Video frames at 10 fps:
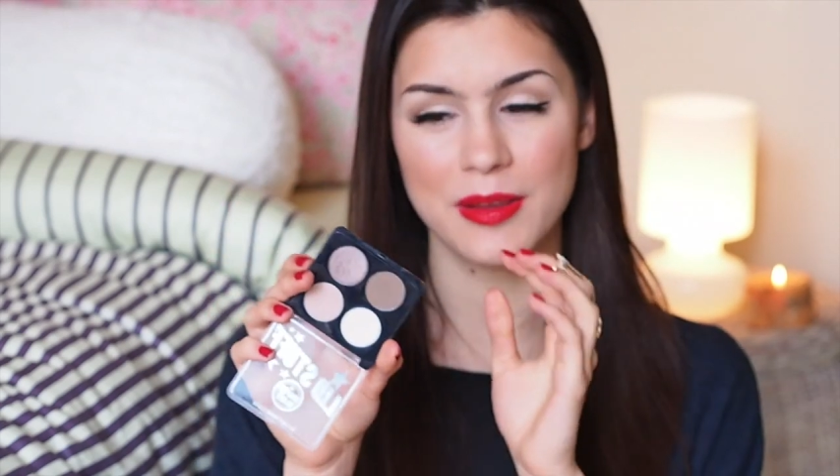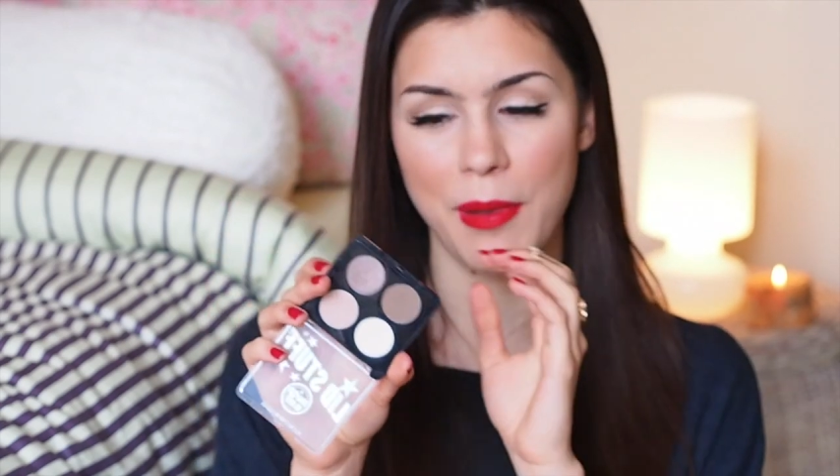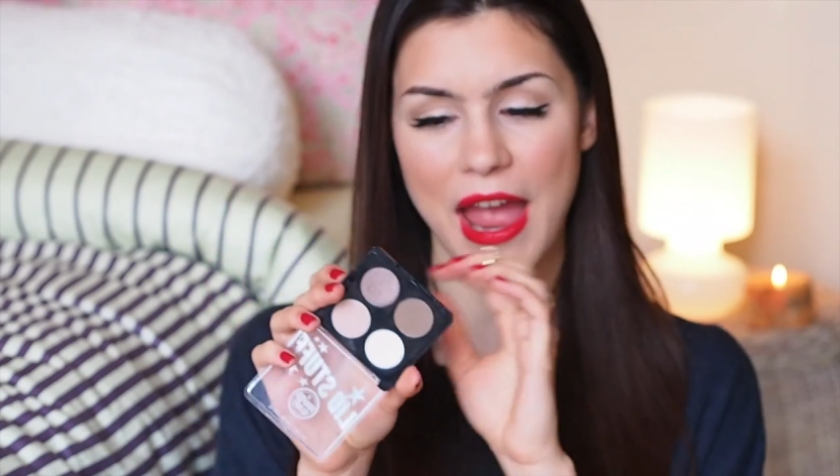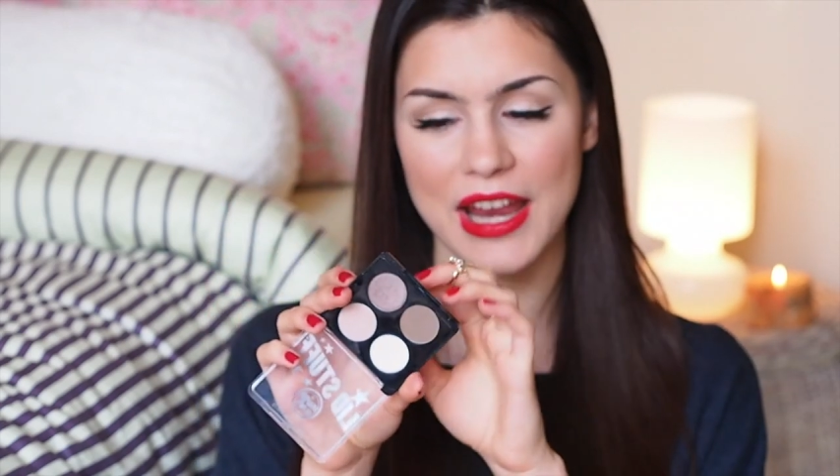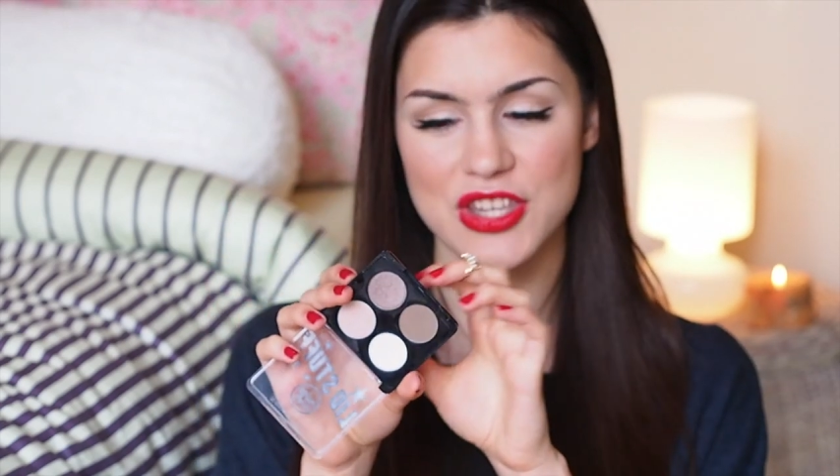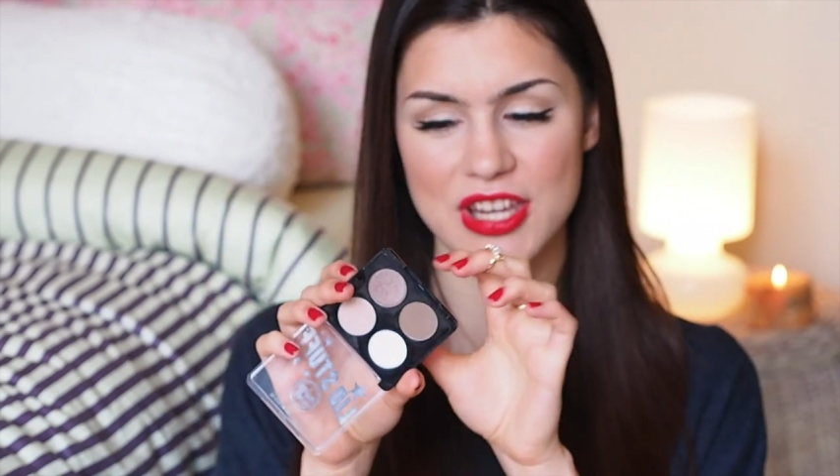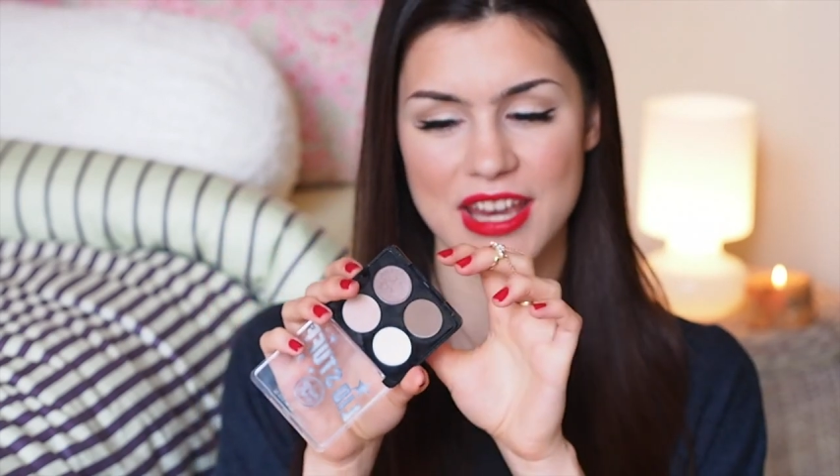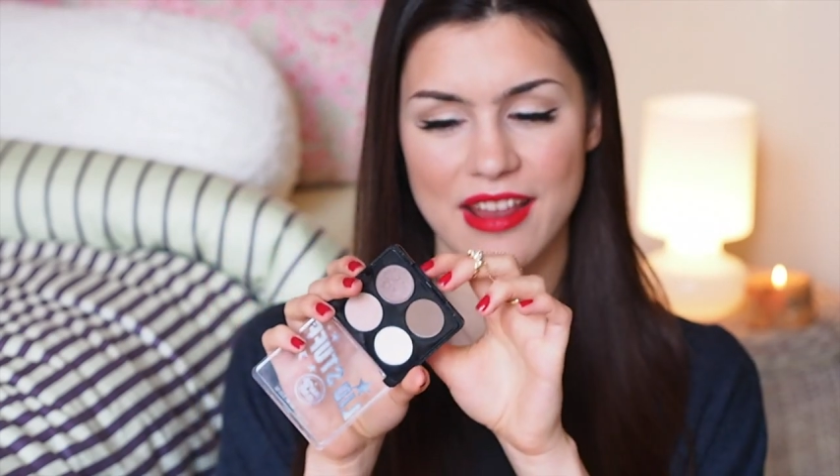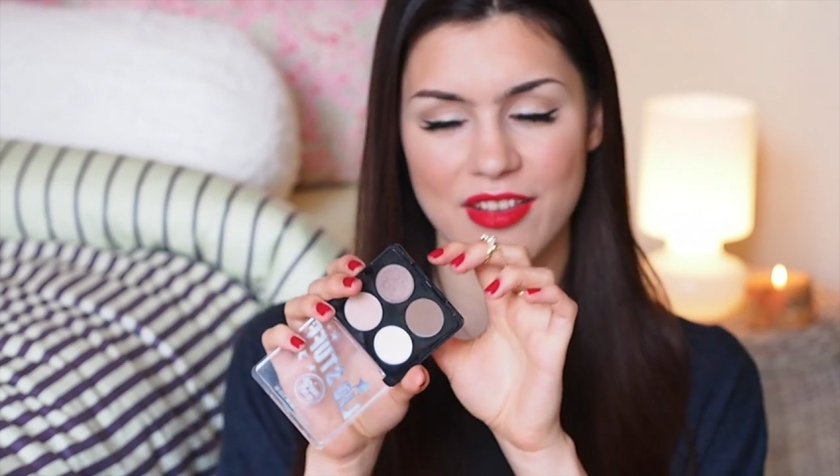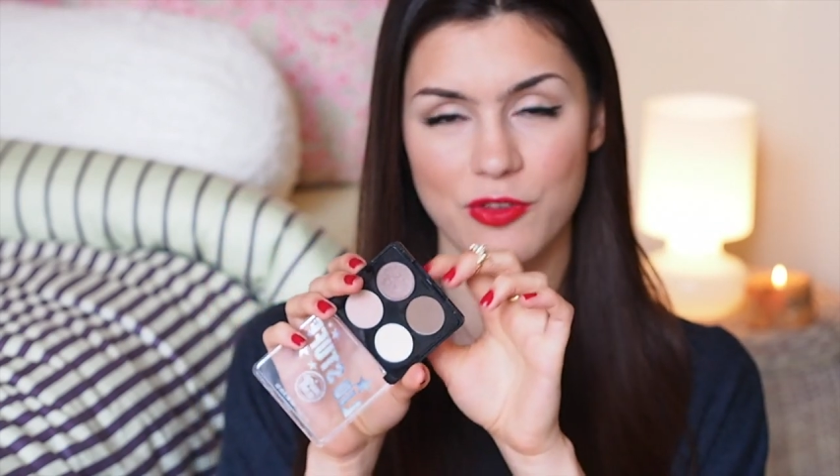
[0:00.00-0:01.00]
The
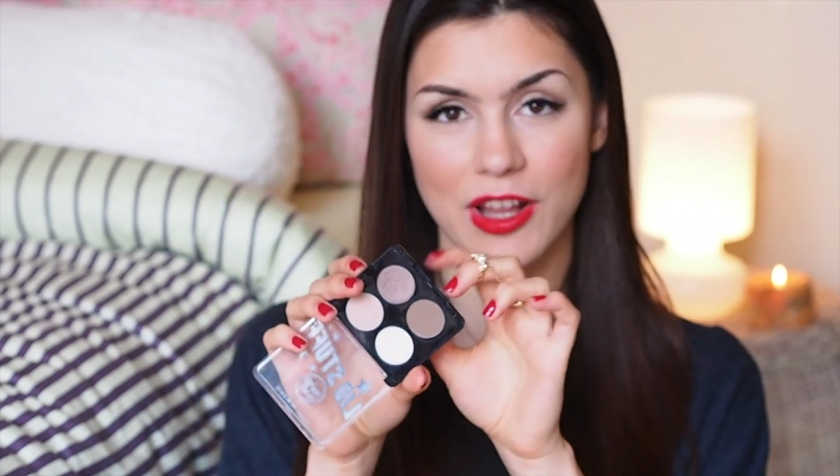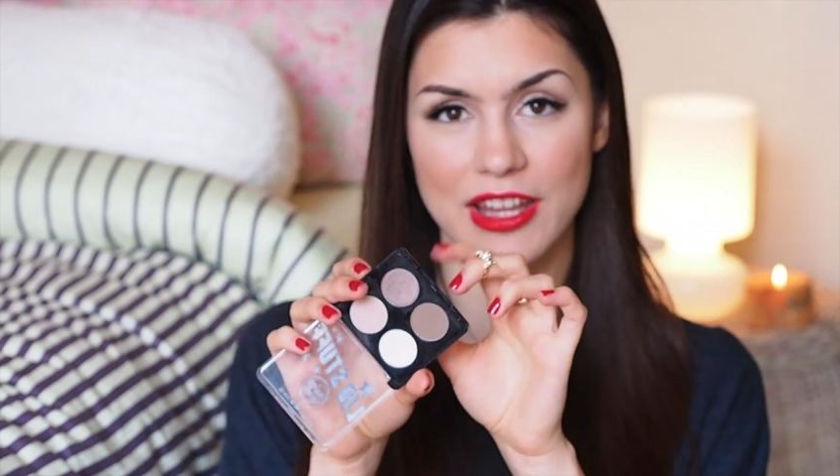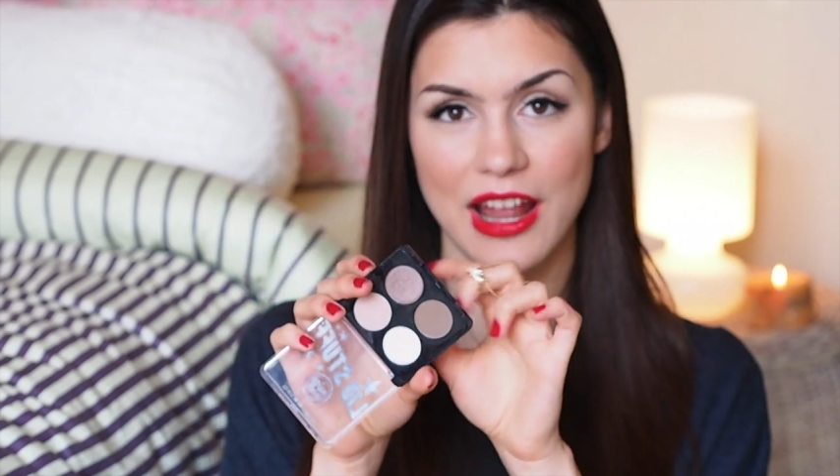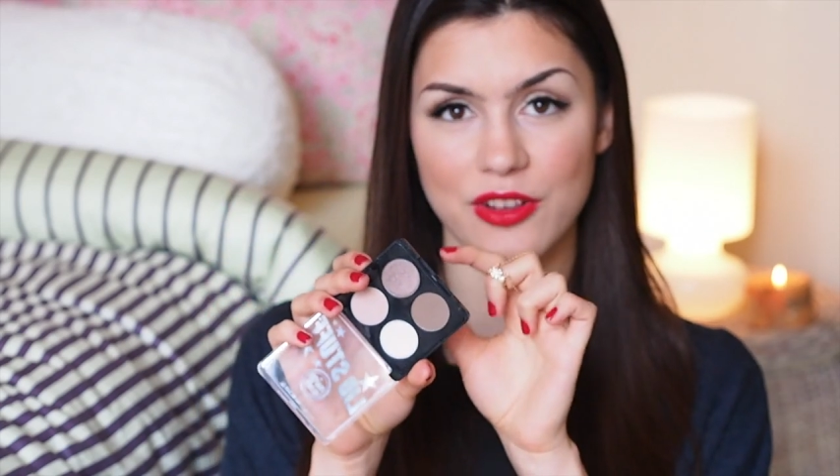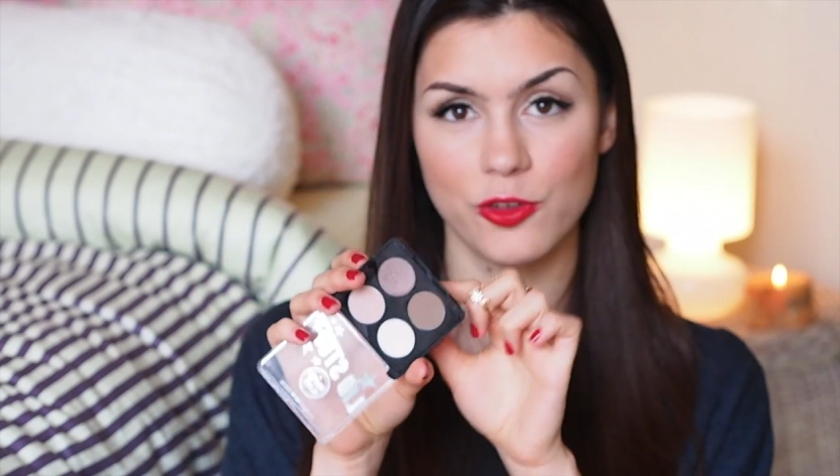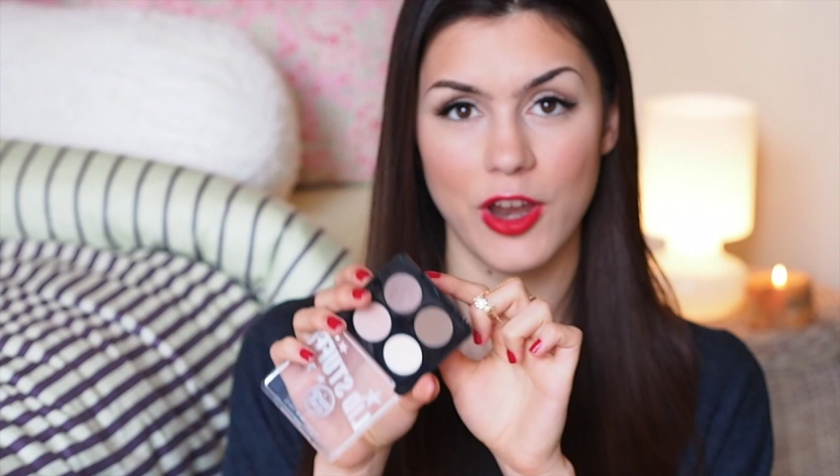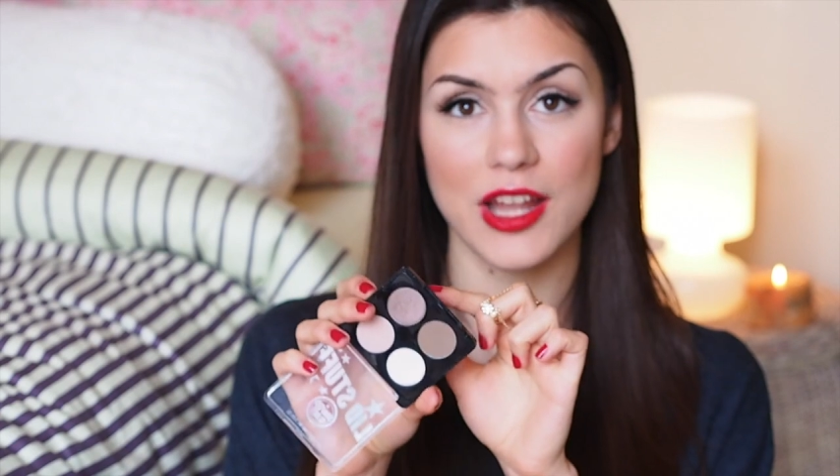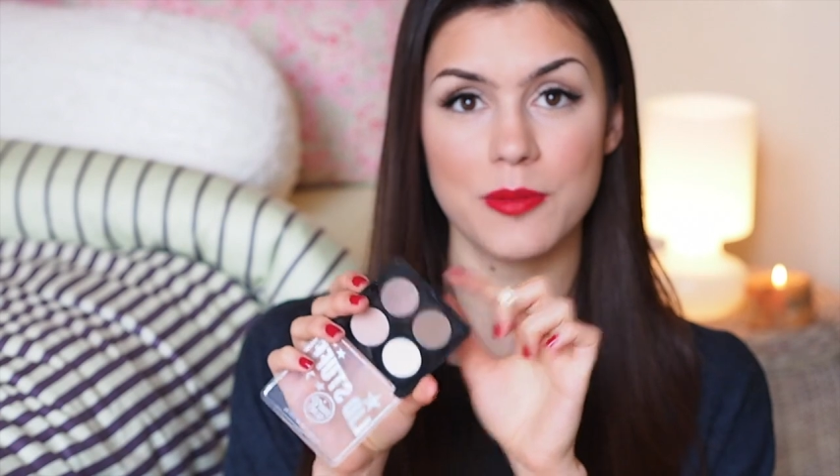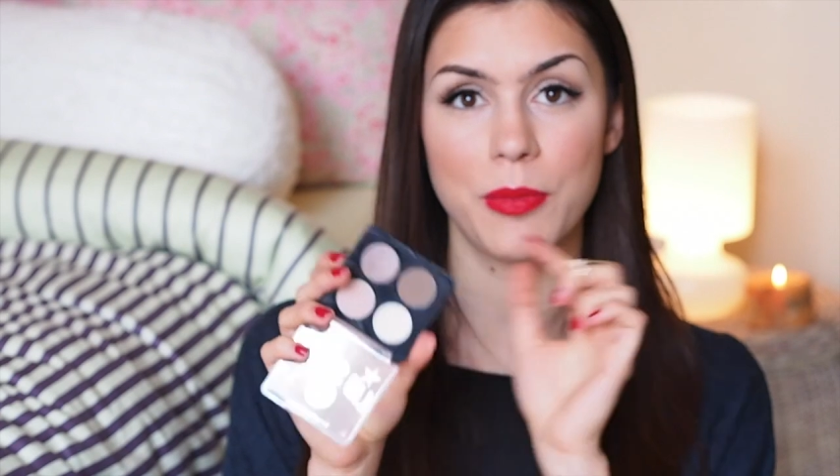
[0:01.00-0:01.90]
packaging isn't really that great,